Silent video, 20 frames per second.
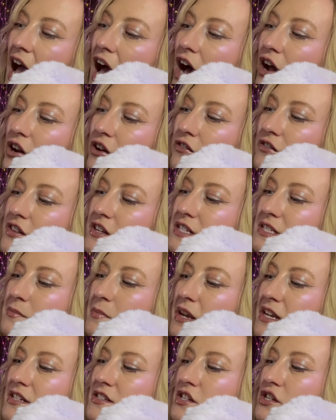of this
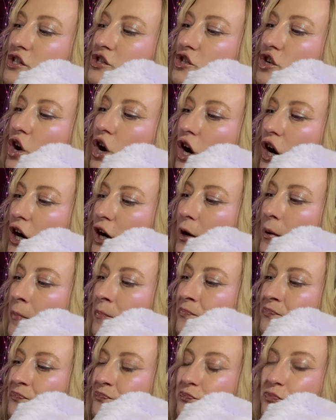mason jar.
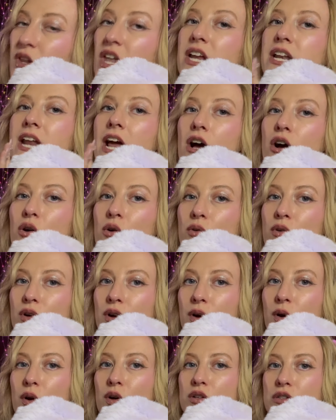Now,
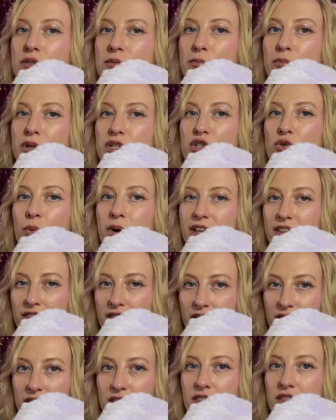between
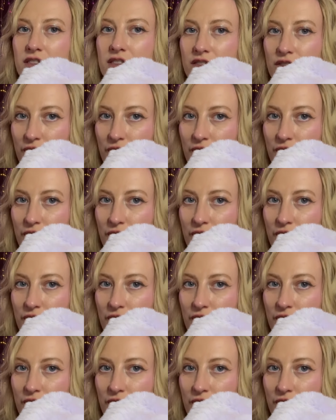the